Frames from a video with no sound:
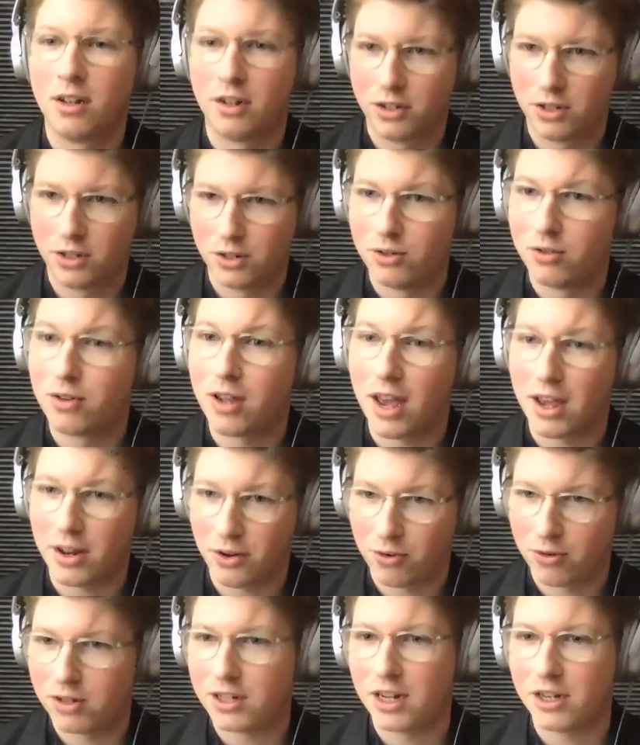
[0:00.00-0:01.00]
to get
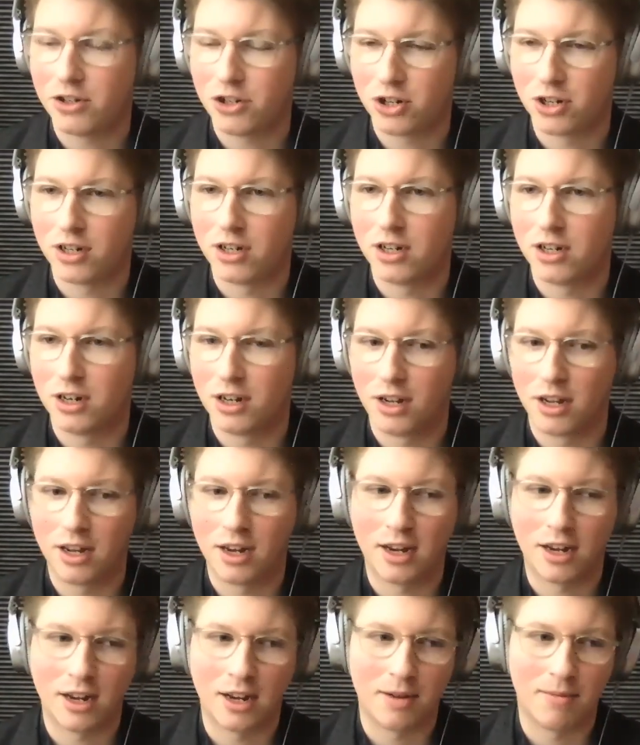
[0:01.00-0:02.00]
your attention.
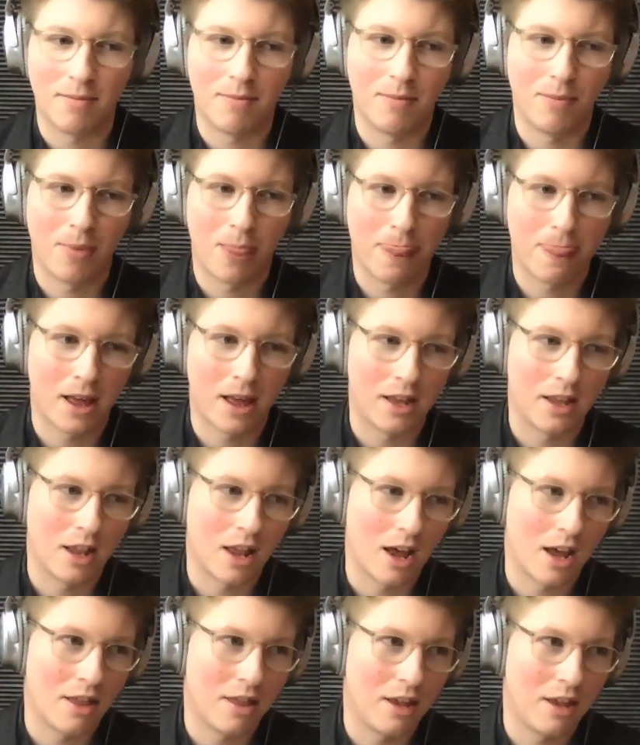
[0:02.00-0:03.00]
And
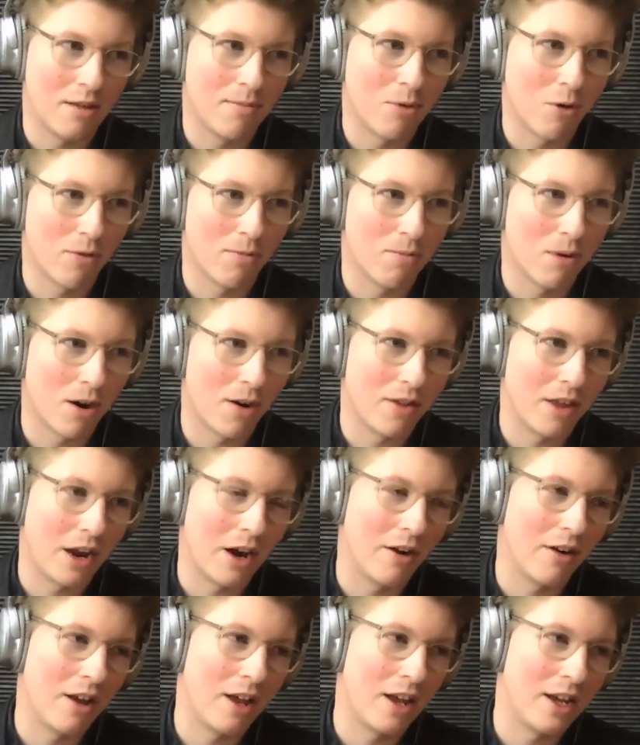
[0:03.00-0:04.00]
the important part
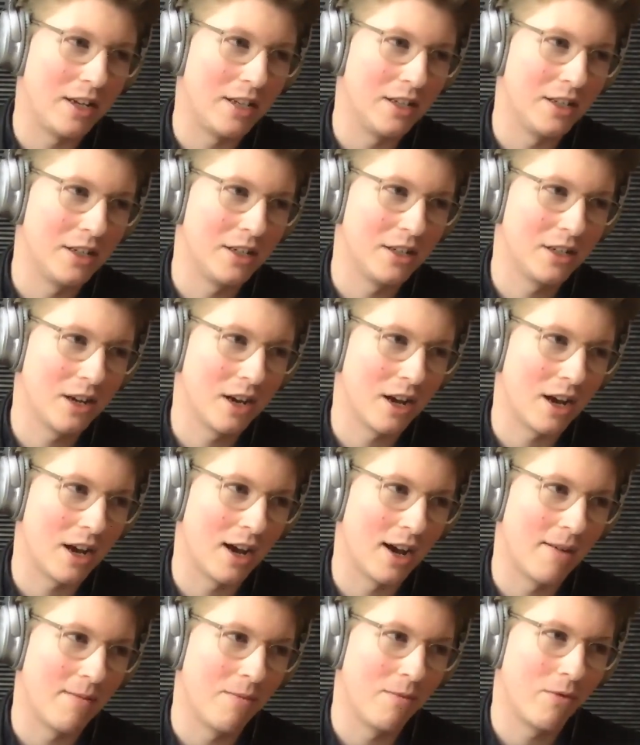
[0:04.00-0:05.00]
there is
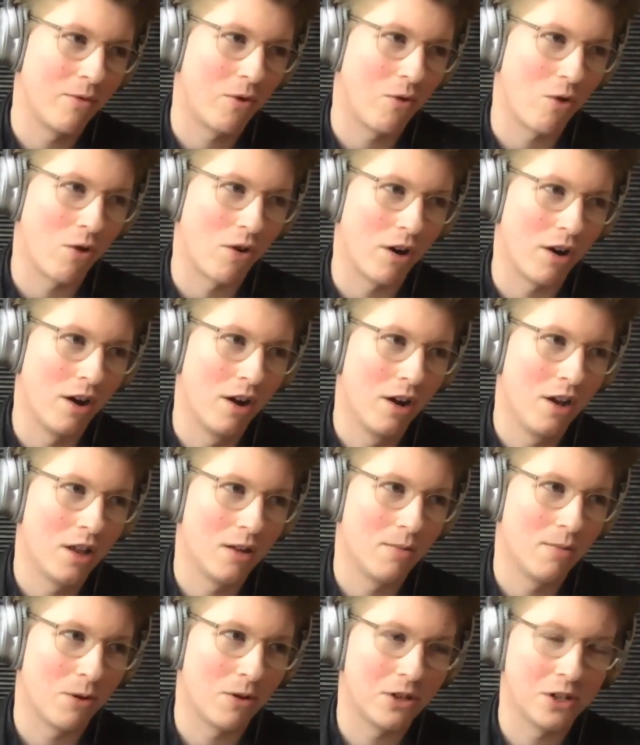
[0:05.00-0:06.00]
for the
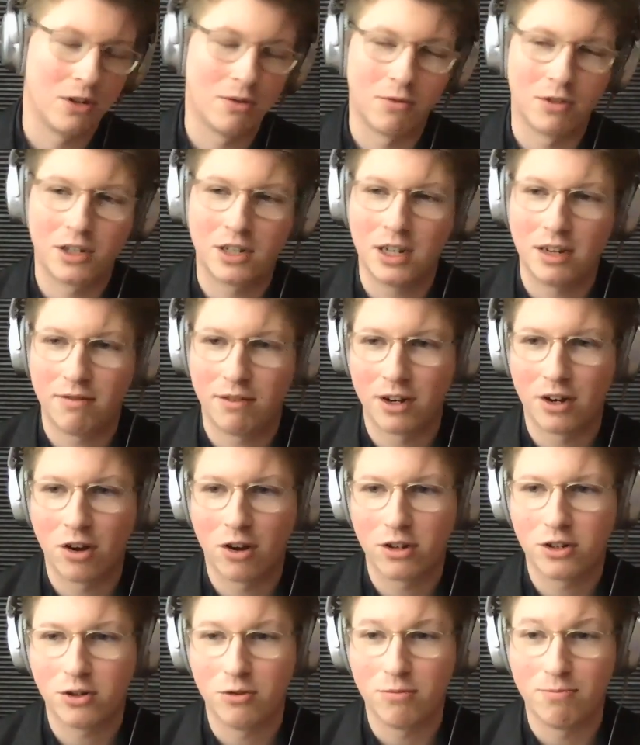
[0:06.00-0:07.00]
person receiving
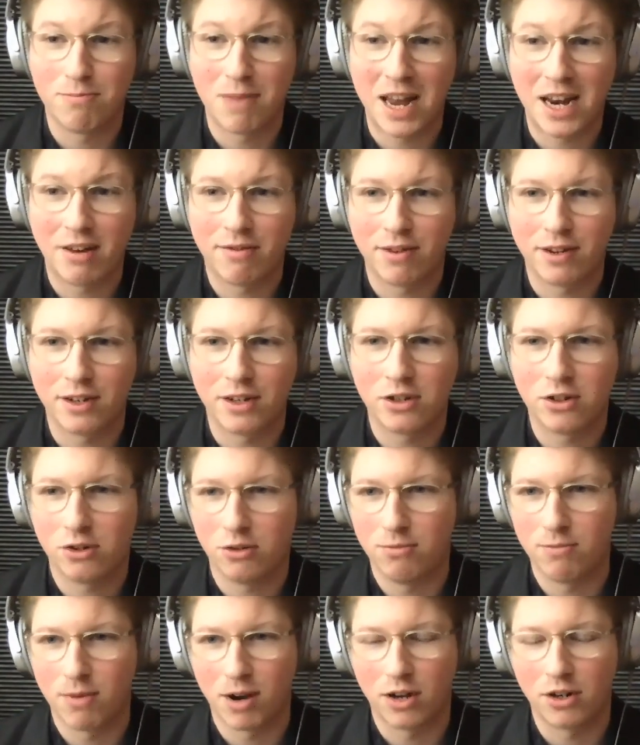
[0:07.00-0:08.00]
not to benefit
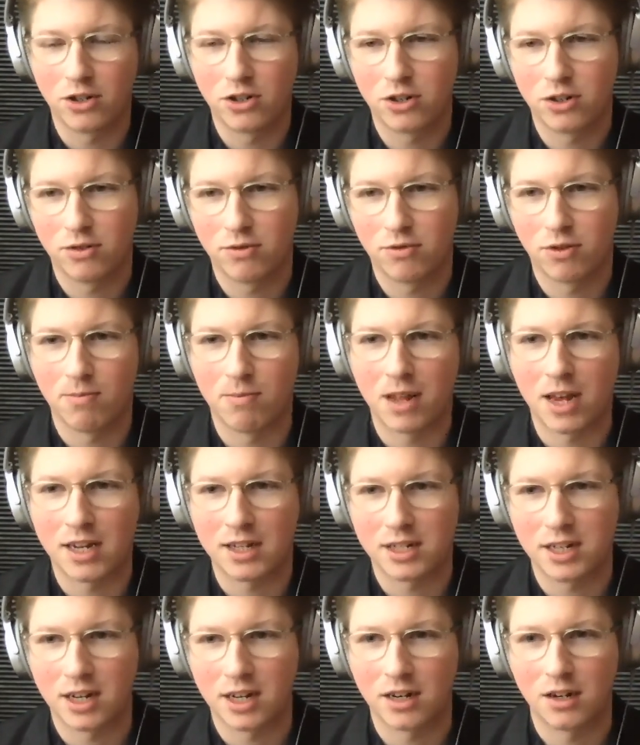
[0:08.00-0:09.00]
too much from that
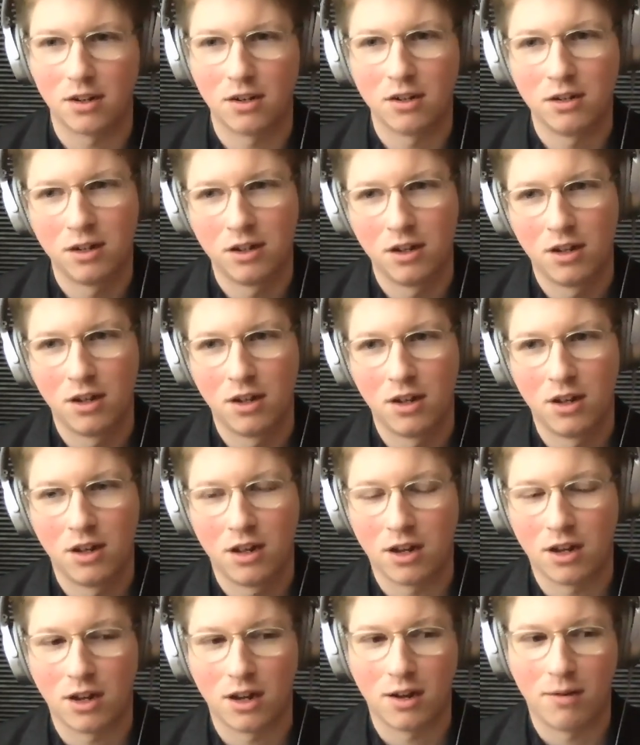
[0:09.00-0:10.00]
signal.
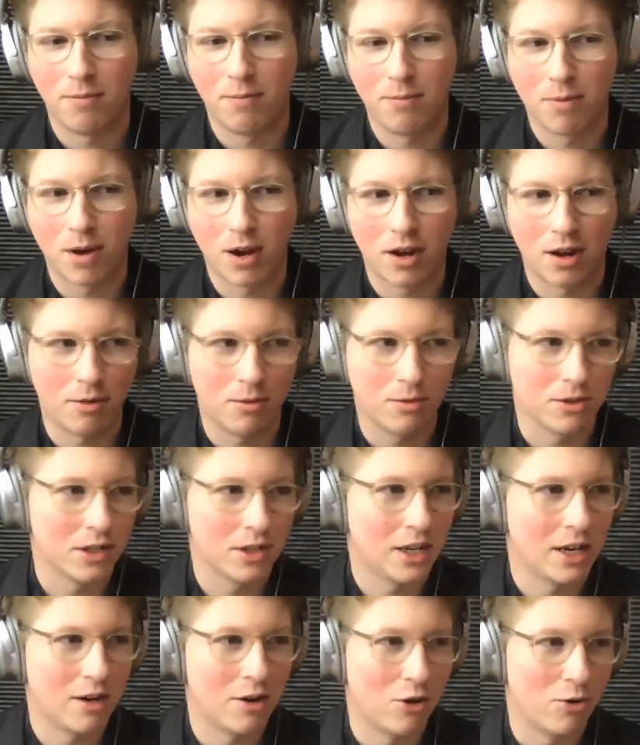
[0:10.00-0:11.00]
But I will
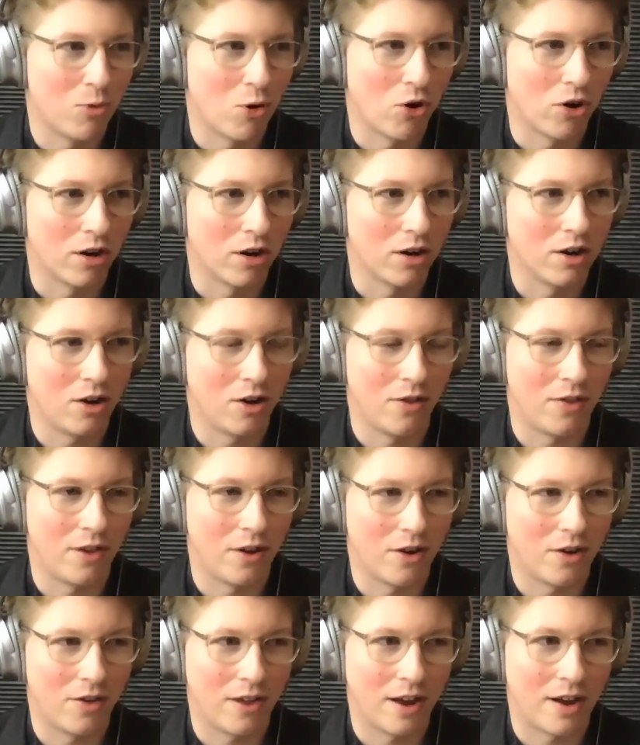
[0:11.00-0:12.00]
say no more
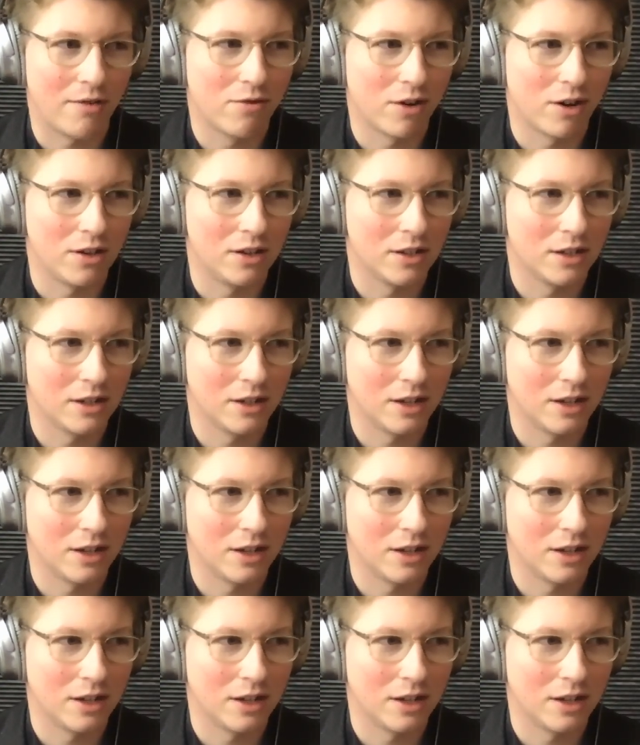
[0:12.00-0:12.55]
on that front.